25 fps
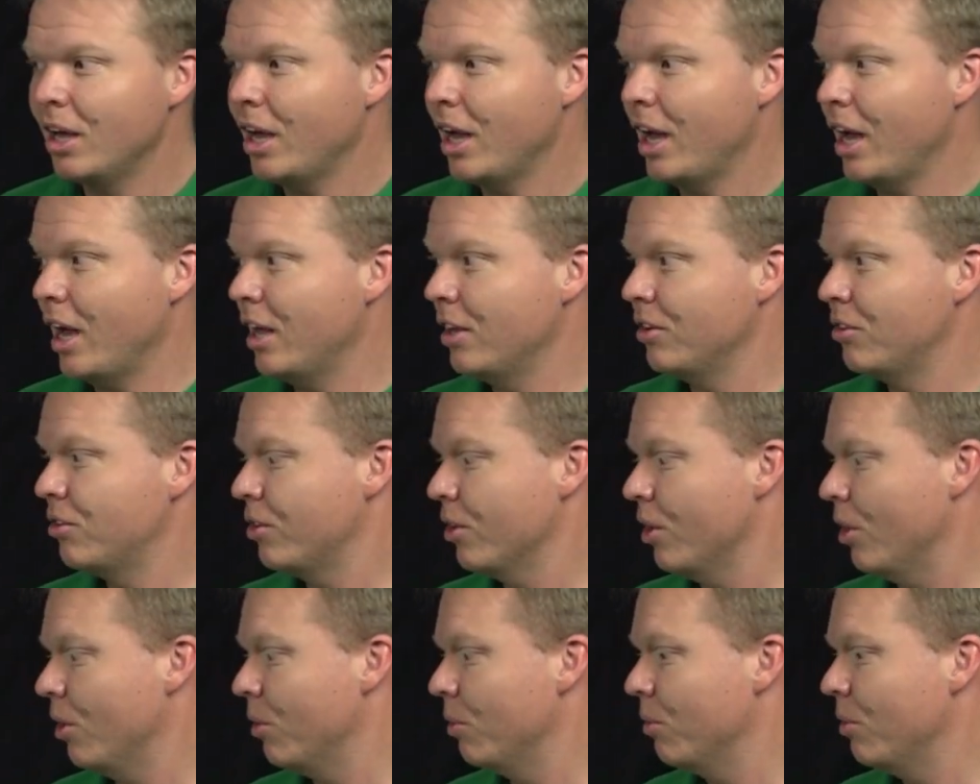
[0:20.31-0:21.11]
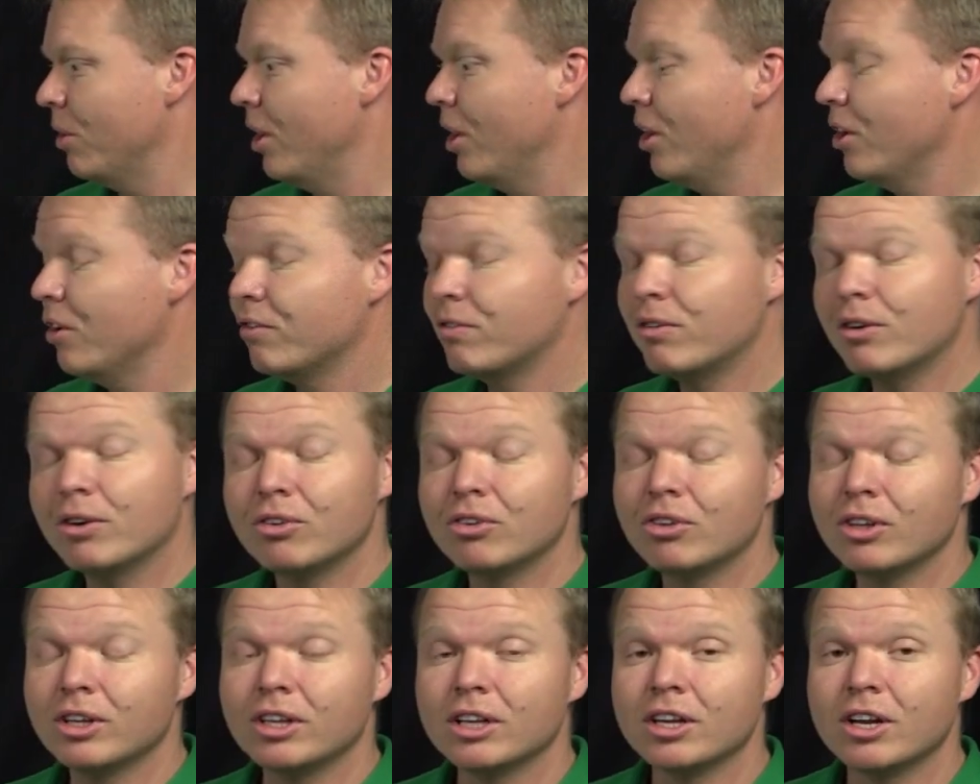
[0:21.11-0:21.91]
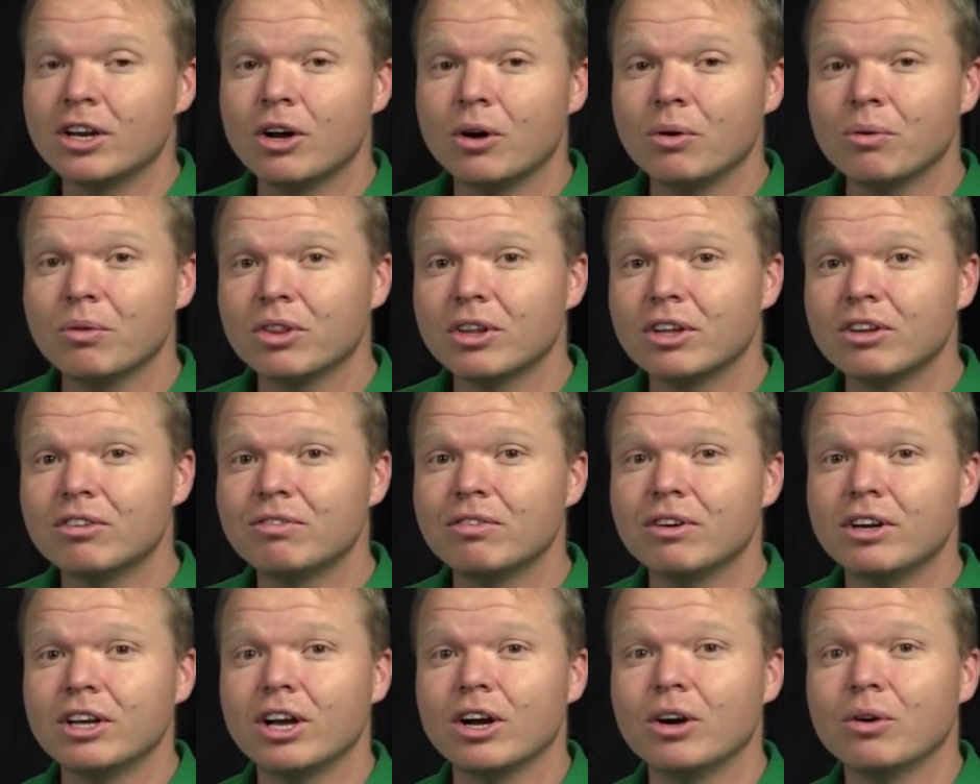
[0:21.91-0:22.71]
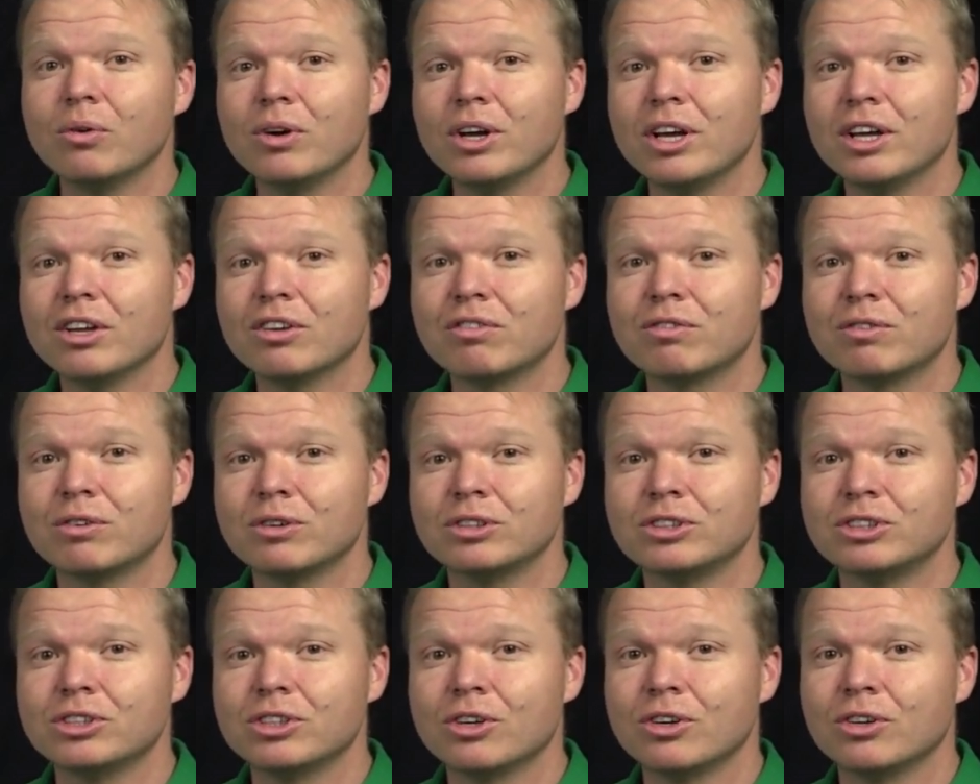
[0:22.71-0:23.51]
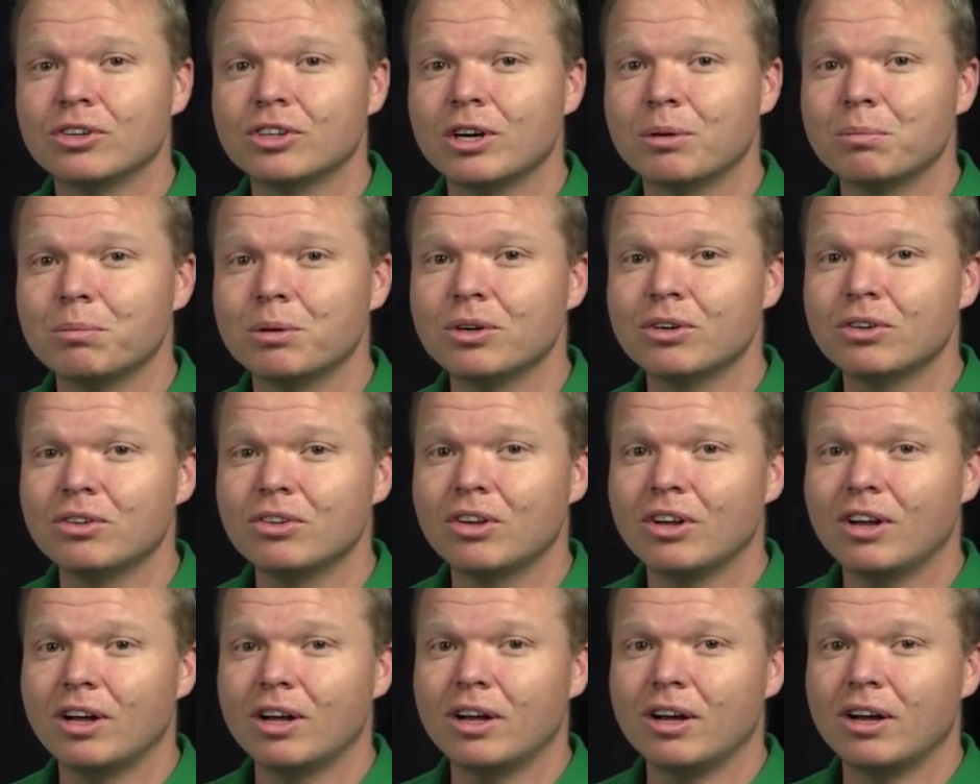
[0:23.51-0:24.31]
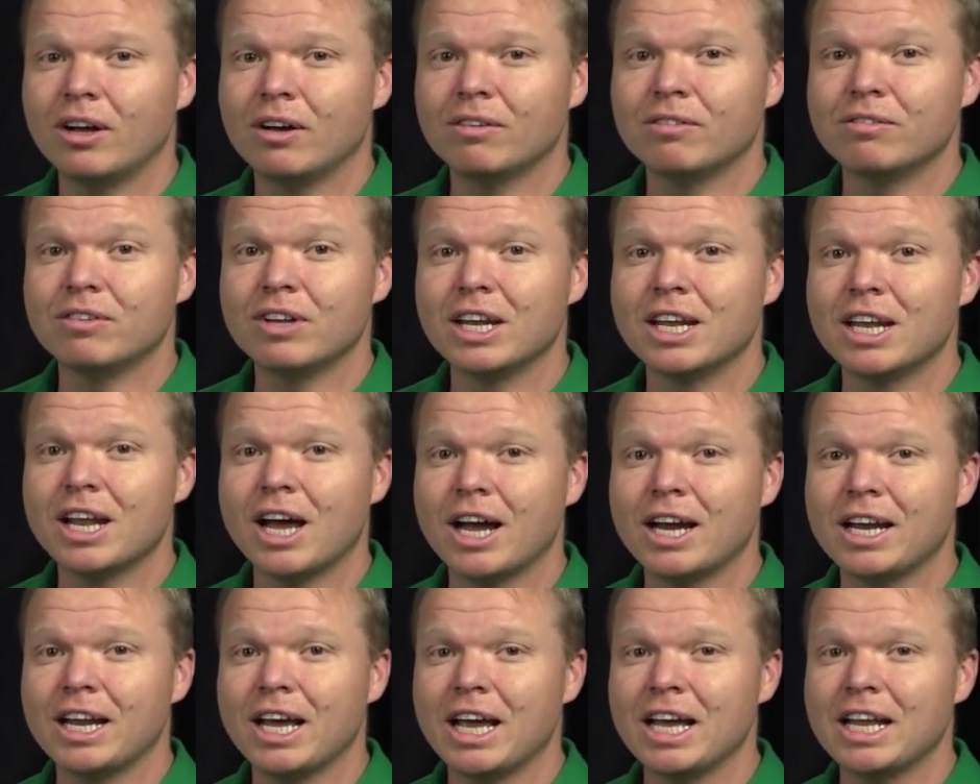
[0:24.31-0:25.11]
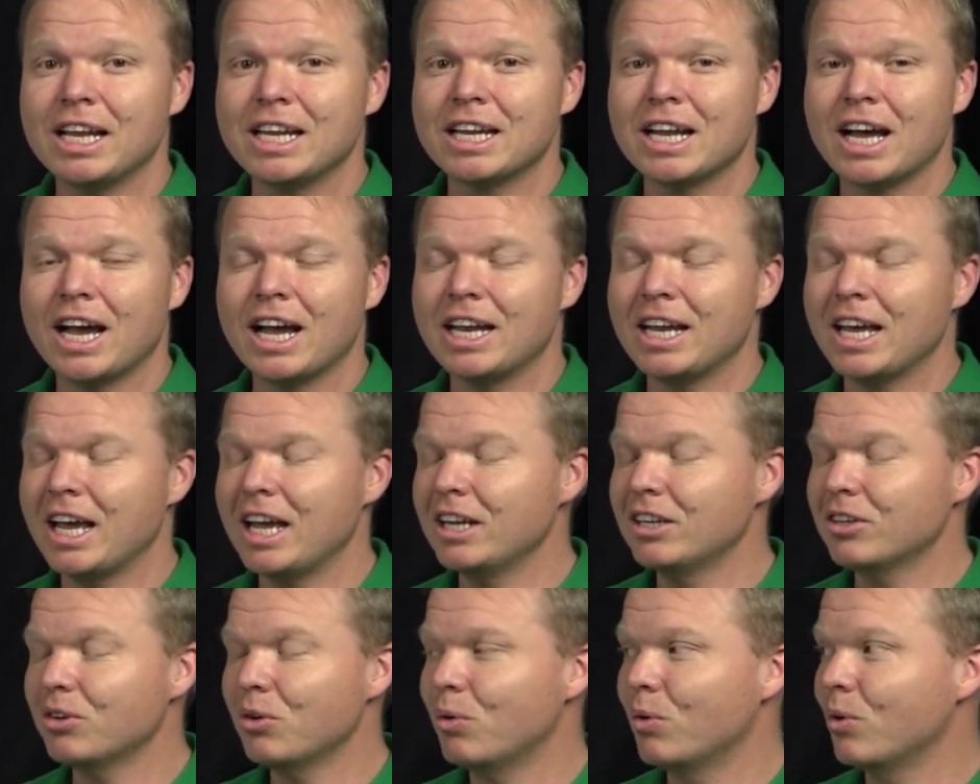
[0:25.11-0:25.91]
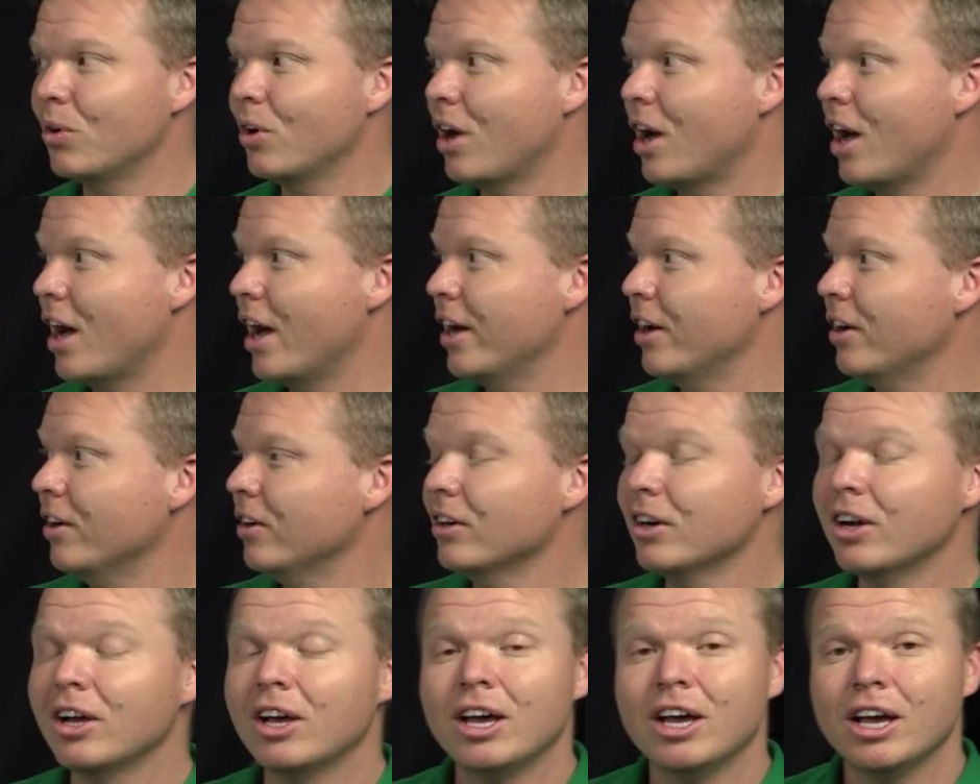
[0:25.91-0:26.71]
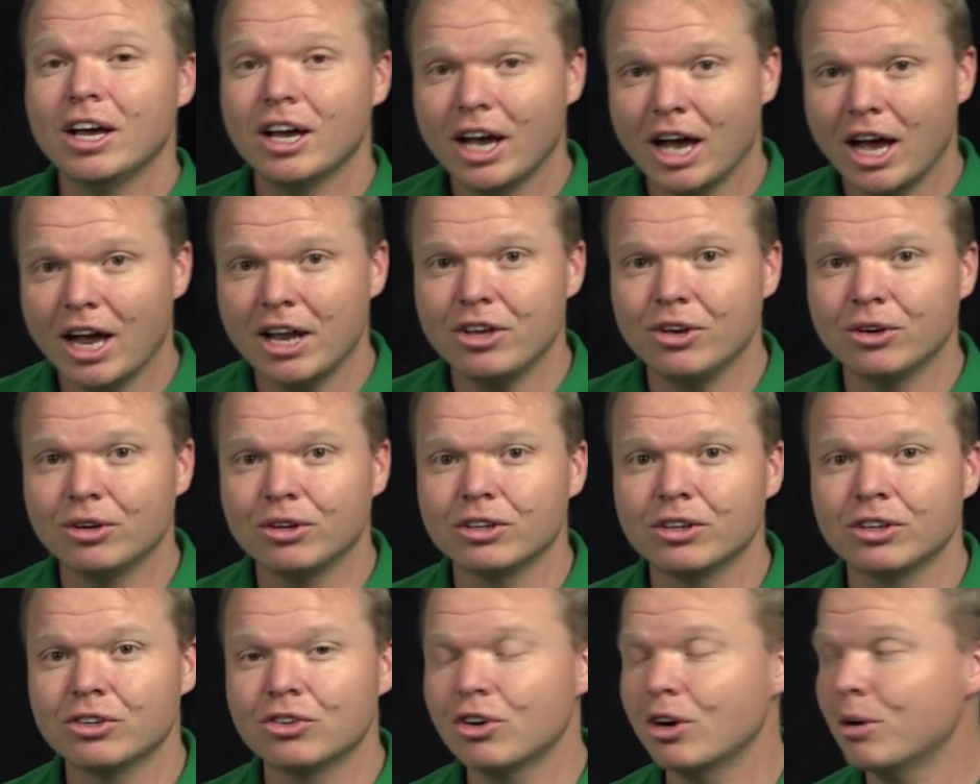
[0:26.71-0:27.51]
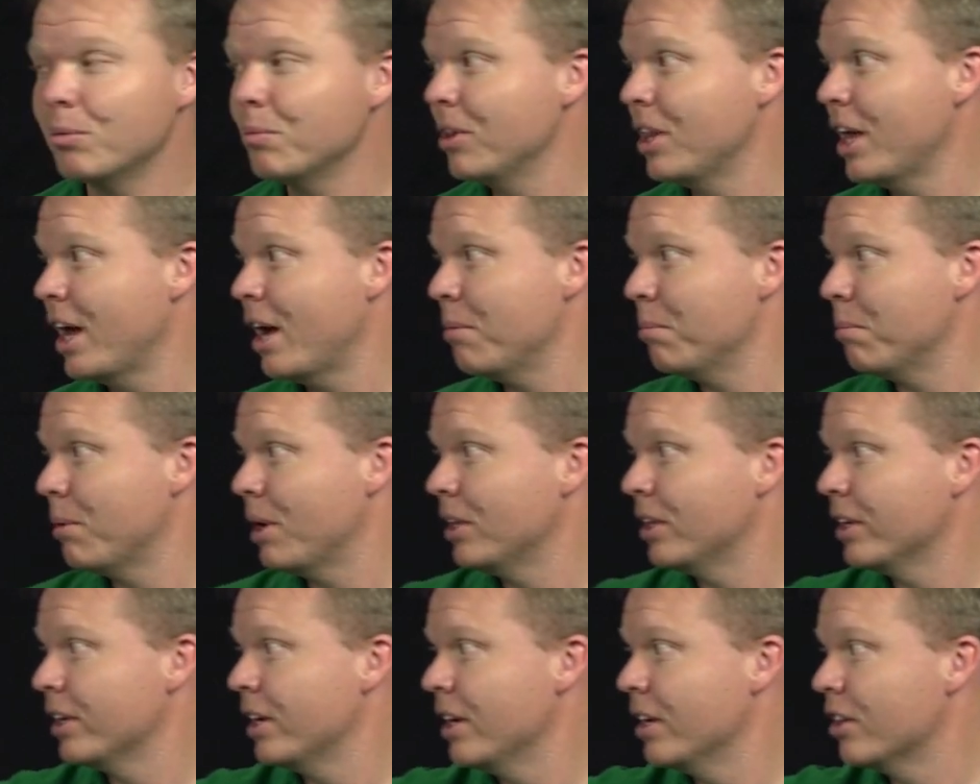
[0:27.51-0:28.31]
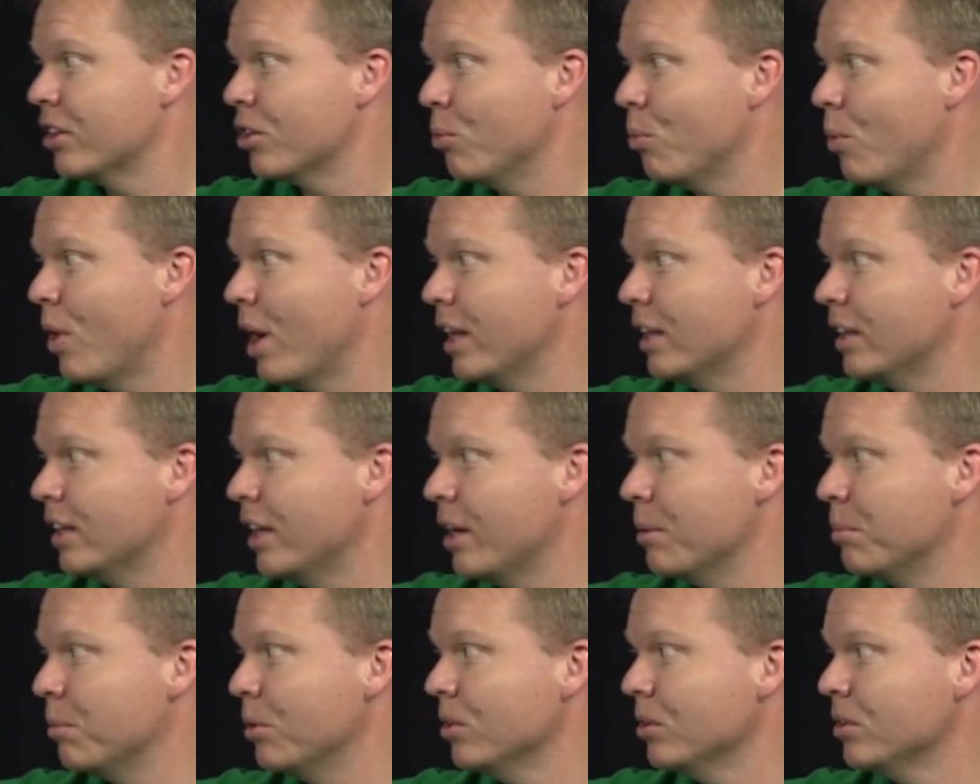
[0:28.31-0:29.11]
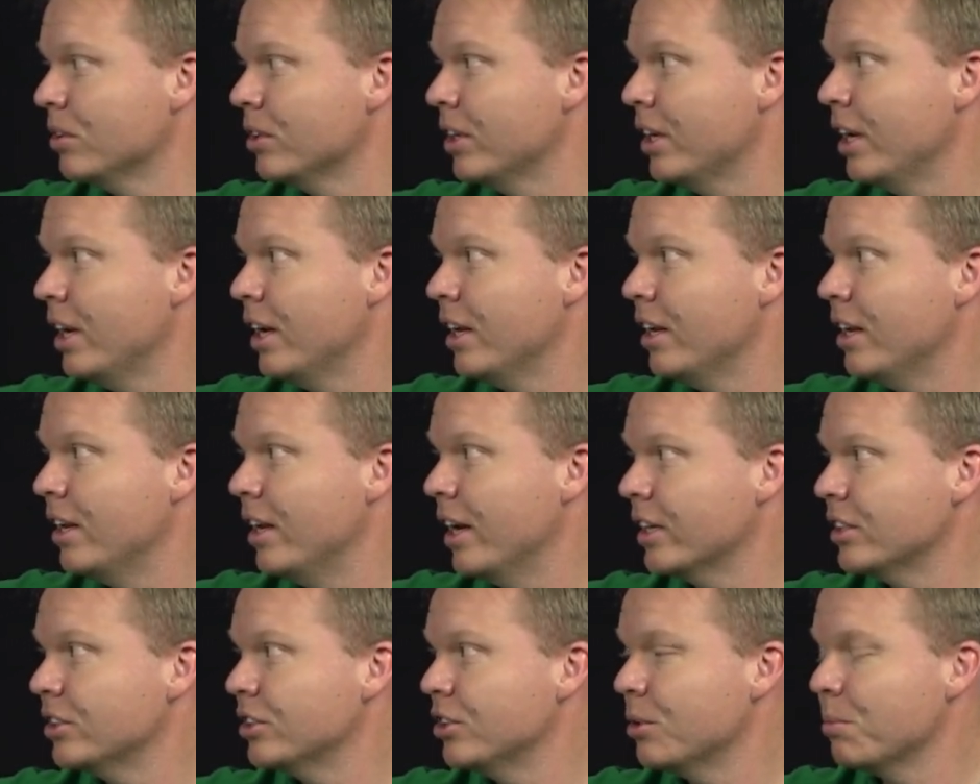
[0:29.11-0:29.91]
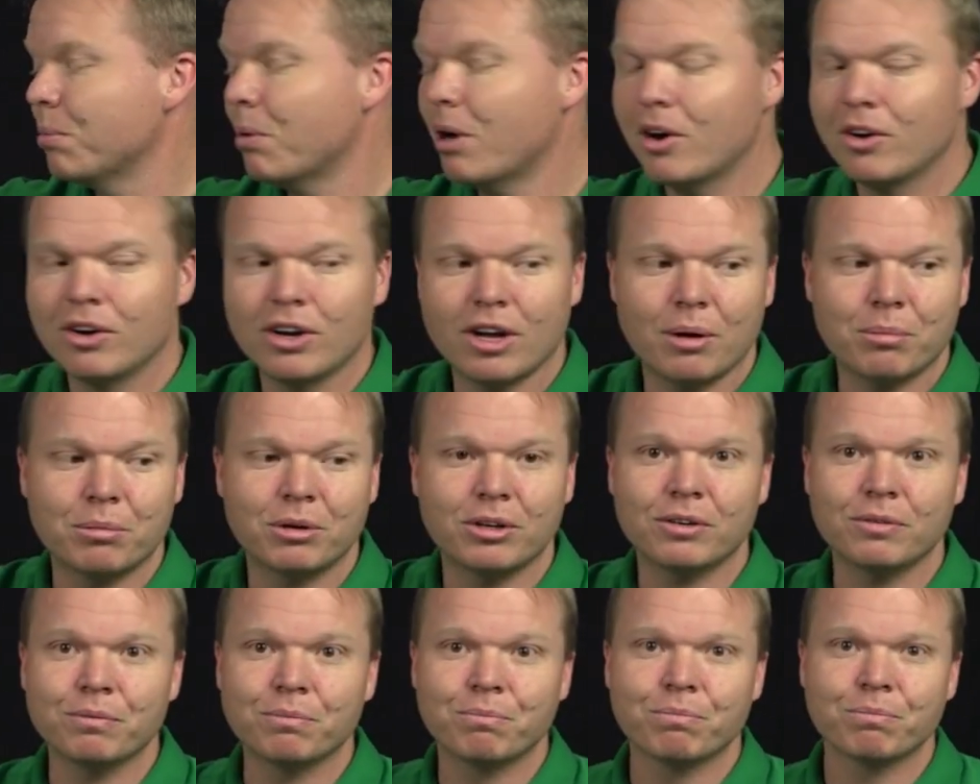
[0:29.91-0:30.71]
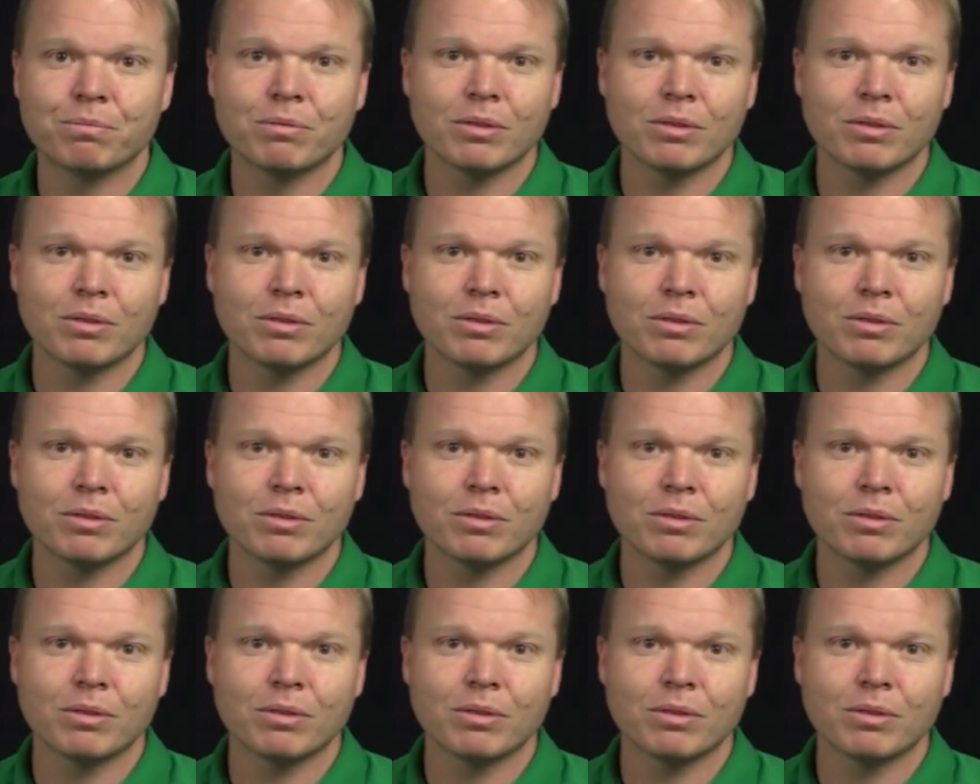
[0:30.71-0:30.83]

And so first thing to note, this video is for serial numbers of 9898 or higher. And you can determine that by looking at the white label next to your pyranometer.